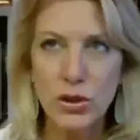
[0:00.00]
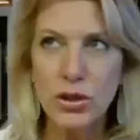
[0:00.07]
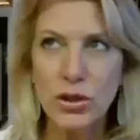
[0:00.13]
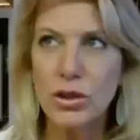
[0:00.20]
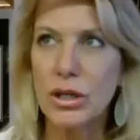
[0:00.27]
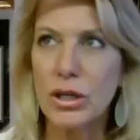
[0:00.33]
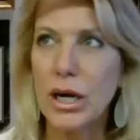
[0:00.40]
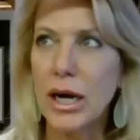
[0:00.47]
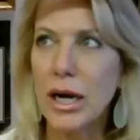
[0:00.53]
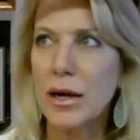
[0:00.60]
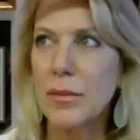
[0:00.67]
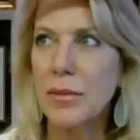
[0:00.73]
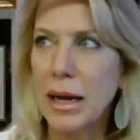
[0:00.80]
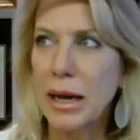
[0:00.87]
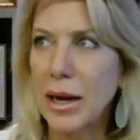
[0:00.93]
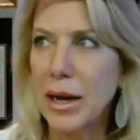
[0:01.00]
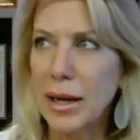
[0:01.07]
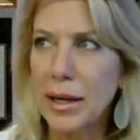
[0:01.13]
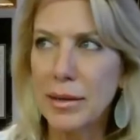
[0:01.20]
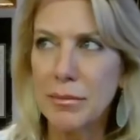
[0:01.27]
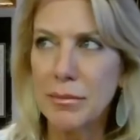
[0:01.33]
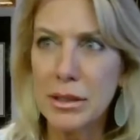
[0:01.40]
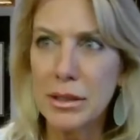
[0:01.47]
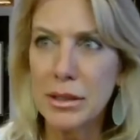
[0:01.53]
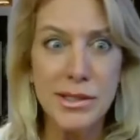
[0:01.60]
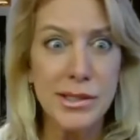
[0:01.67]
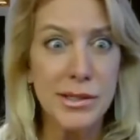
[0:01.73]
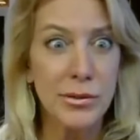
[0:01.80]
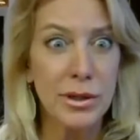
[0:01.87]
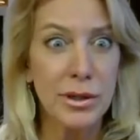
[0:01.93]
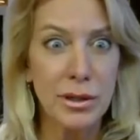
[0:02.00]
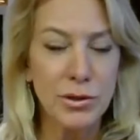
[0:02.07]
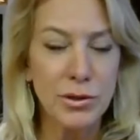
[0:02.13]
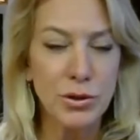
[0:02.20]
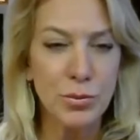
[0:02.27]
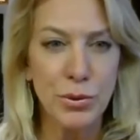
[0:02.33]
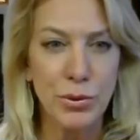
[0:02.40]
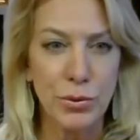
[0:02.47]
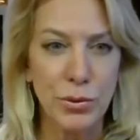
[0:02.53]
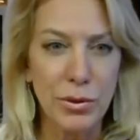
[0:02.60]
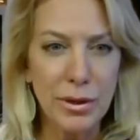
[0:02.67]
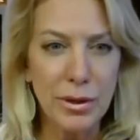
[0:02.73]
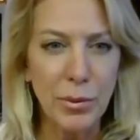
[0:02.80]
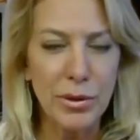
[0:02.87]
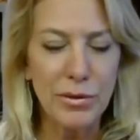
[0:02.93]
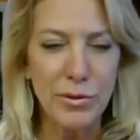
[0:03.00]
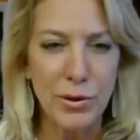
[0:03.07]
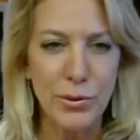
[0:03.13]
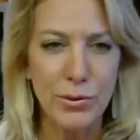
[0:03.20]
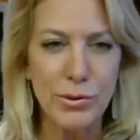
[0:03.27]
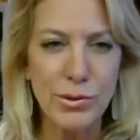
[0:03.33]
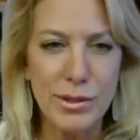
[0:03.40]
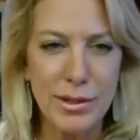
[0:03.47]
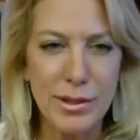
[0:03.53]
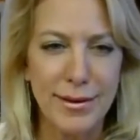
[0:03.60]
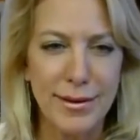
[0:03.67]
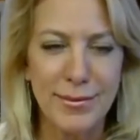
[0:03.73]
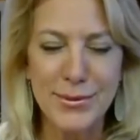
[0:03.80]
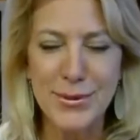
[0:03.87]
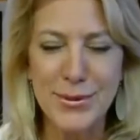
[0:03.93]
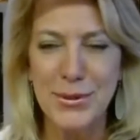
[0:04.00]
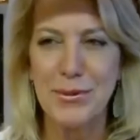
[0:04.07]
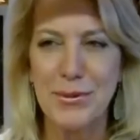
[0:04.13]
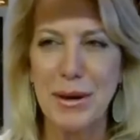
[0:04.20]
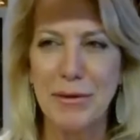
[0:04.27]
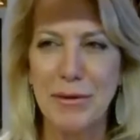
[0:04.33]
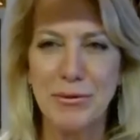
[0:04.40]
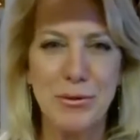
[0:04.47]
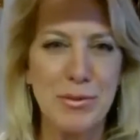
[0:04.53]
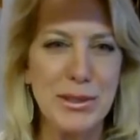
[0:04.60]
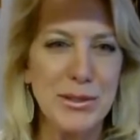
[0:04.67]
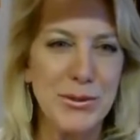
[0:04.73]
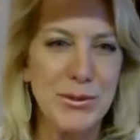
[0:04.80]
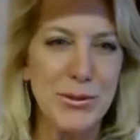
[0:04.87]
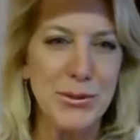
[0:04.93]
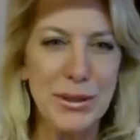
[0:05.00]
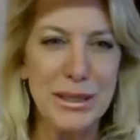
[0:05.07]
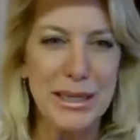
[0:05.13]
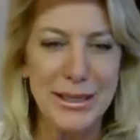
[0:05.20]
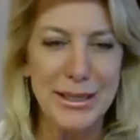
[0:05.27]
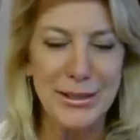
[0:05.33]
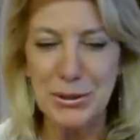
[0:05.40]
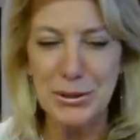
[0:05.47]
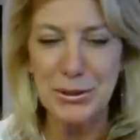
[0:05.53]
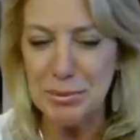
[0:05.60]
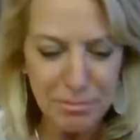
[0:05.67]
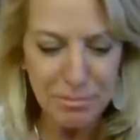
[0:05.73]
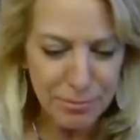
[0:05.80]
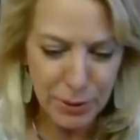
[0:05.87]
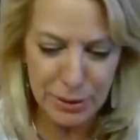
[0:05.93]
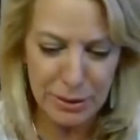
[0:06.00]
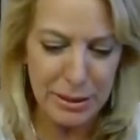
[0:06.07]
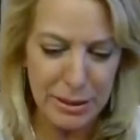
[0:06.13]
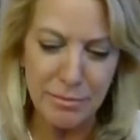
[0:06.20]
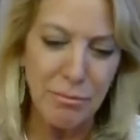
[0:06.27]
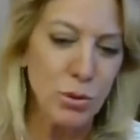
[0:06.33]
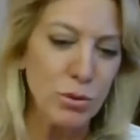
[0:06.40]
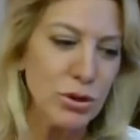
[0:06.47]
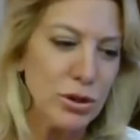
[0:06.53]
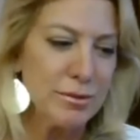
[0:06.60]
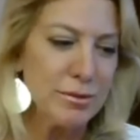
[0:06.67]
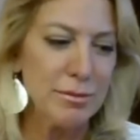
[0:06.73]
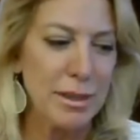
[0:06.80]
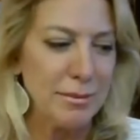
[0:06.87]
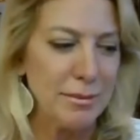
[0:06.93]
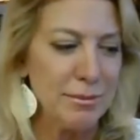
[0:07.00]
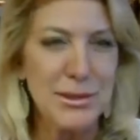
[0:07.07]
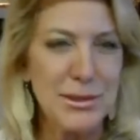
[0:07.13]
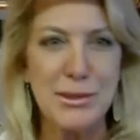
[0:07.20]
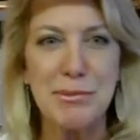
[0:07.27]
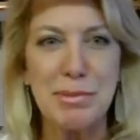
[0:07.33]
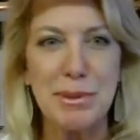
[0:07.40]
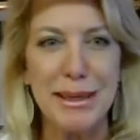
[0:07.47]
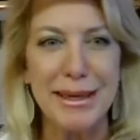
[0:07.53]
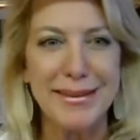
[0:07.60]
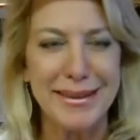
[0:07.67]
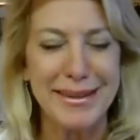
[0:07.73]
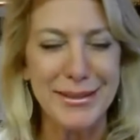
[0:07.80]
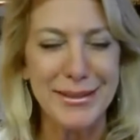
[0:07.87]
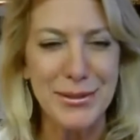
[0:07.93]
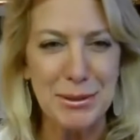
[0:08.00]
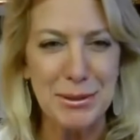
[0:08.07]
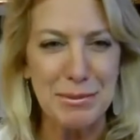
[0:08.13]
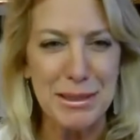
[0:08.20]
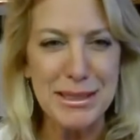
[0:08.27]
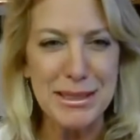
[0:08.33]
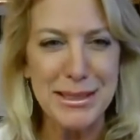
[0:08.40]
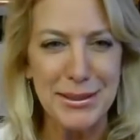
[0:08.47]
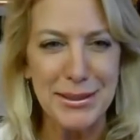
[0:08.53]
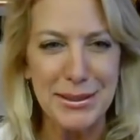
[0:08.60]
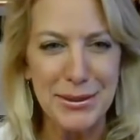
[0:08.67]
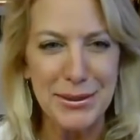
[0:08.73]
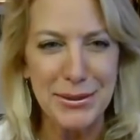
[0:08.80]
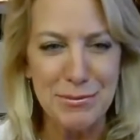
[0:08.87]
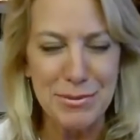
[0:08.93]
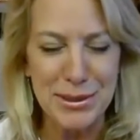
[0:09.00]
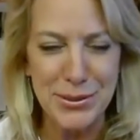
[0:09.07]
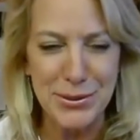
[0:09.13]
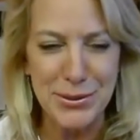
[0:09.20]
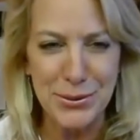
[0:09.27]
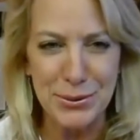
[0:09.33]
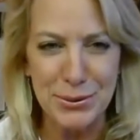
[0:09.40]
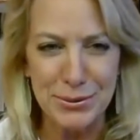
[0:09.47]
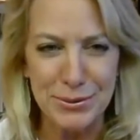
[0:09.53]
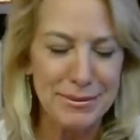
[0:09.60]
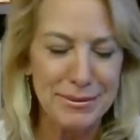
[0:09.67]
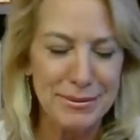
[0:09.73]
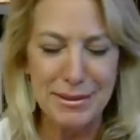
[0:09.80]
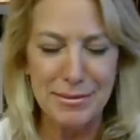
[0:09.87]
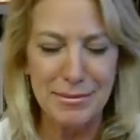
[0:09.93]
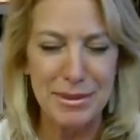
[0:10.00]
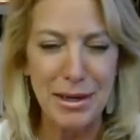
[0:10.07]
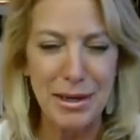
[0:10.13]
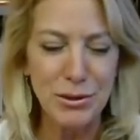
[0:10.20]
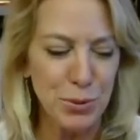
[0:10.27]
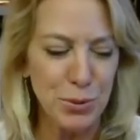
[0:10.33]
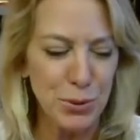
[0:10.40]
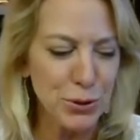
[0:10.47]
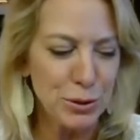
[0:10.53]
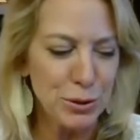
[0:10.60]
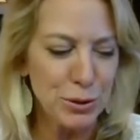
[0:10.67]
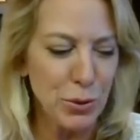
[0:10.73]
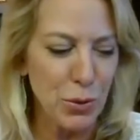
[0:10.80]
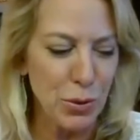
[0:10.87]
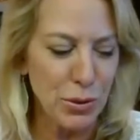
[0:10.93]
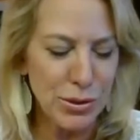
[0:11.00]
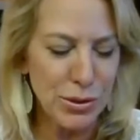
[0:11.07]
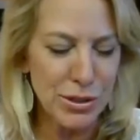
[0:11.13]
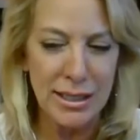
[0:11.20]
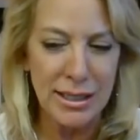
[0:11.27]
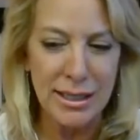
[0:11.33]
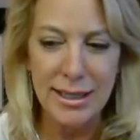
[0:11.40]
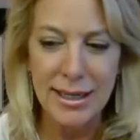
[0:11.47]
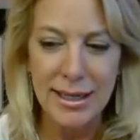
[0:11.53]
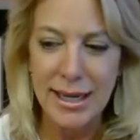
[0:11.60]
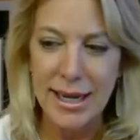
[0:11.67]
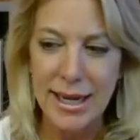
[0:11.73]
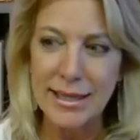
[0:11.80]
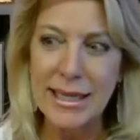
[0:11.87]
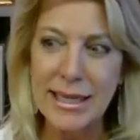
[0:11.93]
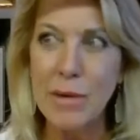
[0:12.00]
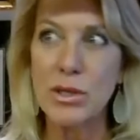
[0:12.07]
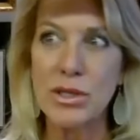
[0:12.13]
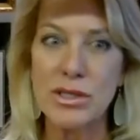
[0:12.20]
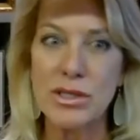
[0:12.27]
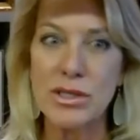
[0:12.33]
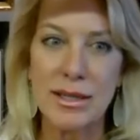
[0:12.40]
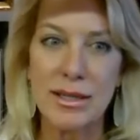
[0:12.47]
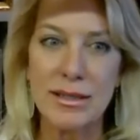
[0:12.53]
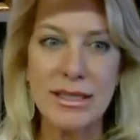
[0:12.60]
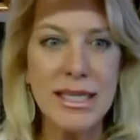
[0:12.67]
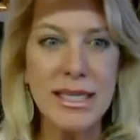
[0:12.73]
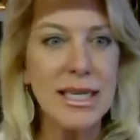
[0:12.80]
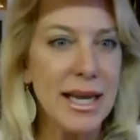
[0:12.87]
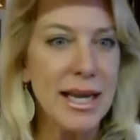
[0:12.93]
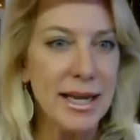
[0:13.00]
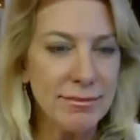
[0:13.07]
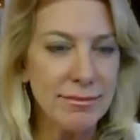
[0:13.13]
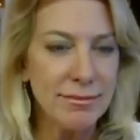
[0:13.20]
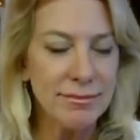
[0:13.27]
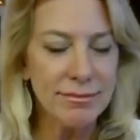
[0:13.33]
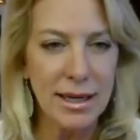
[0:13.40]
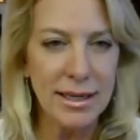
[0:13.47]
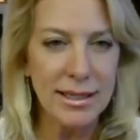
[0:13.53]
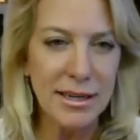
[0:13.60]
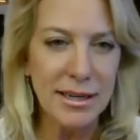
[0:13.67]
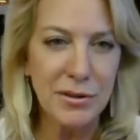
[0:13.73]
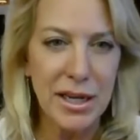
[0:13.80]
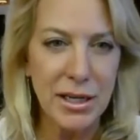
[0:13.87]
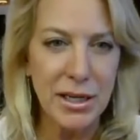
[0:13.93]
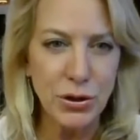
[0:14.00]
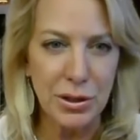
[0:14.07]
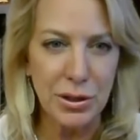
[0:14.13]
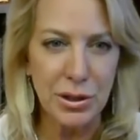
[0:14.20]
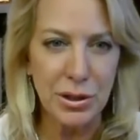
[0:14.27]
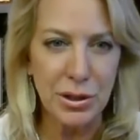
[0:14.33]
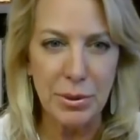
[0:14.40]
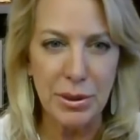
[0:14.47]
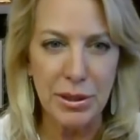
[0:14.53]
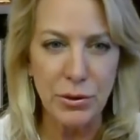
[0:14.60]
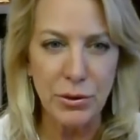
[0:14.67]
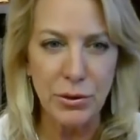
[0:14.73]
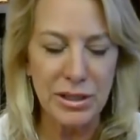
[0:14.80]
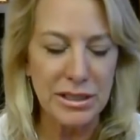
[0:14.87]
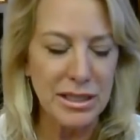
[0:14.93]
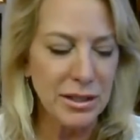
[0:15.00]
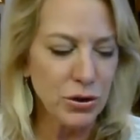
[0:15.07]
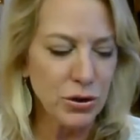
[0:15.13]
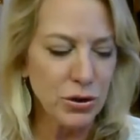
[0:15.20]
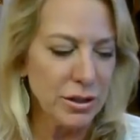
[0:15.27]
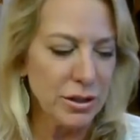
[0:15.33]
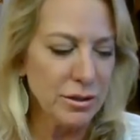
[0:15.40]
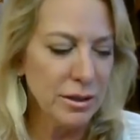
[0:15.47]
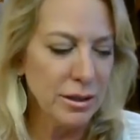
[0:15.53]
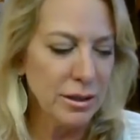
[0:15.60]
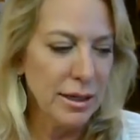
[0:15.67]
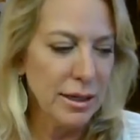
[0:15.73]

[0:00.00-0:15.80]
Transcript: Sure. I am a serial entrepreneur. I'm one of those. So after business school, I actually put in motion my business plan that I took in my second year of business school in entrepreneurship course. And that was a DNA identification company called Identigene.